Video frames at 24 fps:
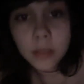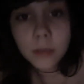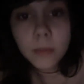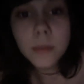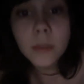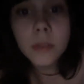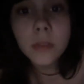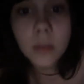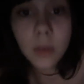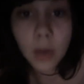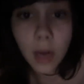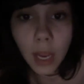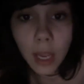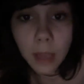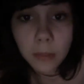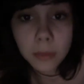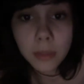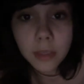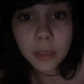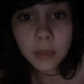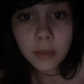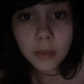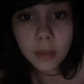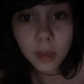subscribe,
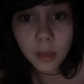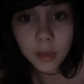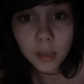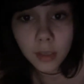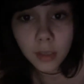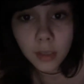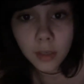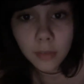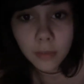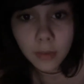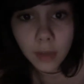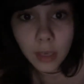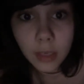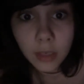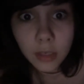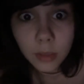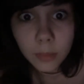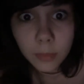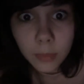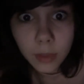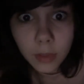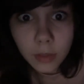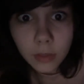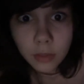and hit that
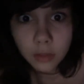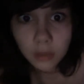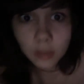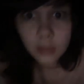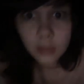notification bell so